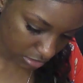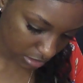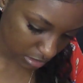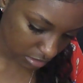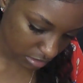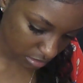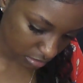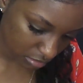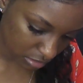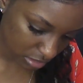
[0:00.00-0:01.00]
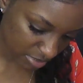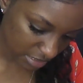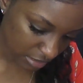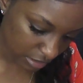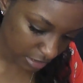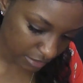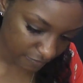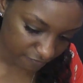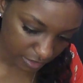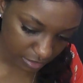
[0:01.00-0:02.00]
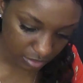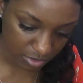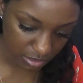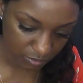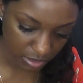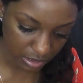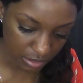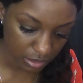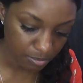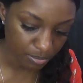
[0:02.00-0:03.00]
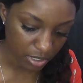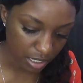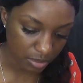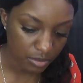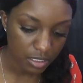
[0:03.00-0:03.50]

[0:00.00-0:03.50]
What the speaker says: just gonna, basically like you're filling them in with like dip brow.